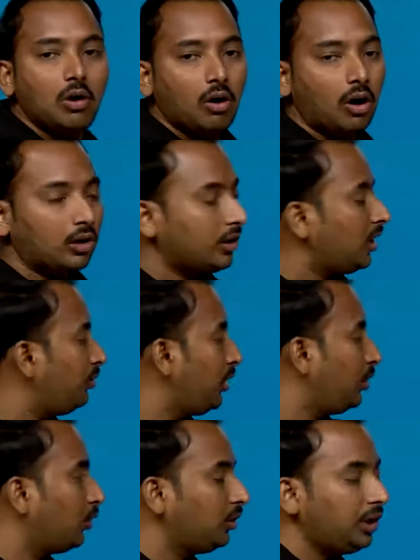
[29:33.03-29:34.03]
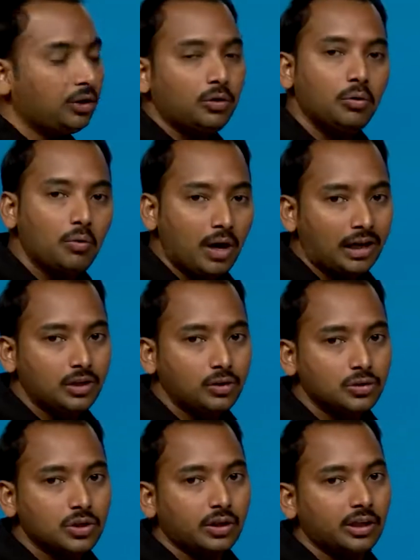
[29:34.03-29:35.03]
Already we know the two
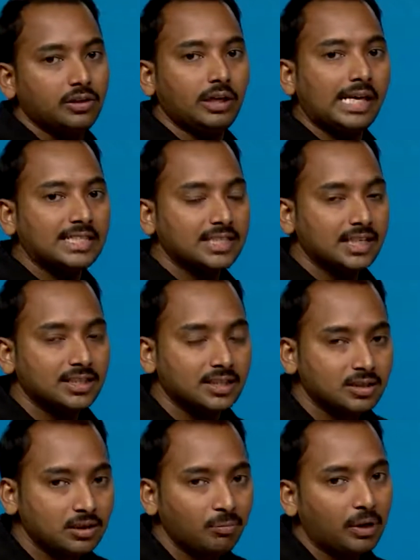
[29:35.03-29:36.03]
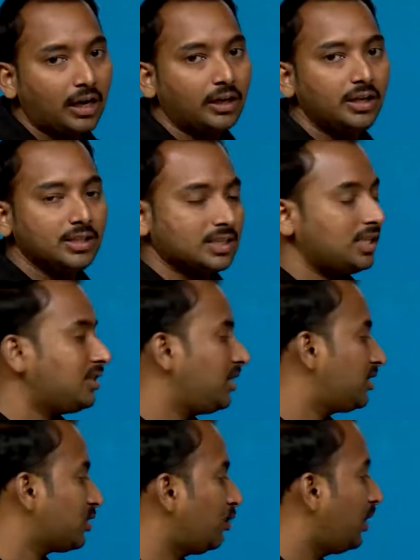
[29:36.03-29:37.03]
values in the SI system and
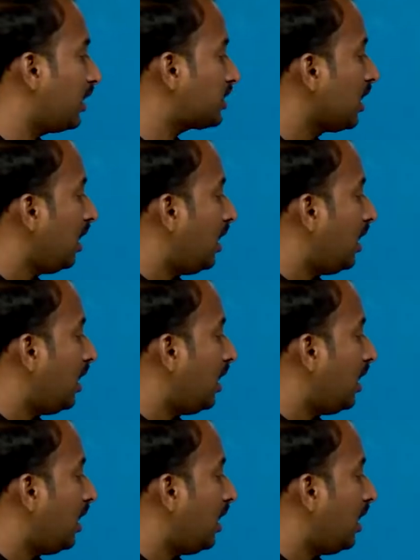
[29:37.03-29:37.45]
CGS units.